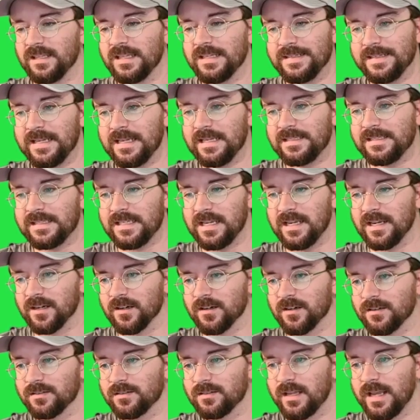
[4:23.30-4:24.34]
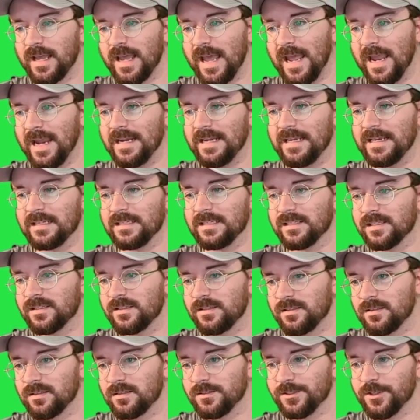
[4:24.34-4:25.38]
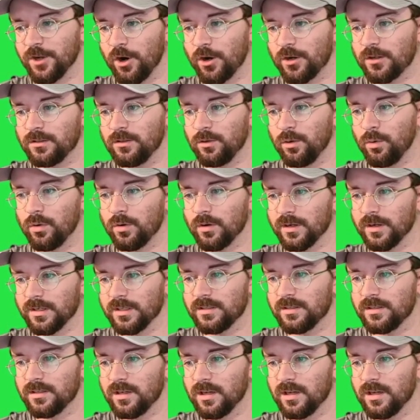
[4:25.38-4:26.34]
the D tier, Hades, Dark Lord,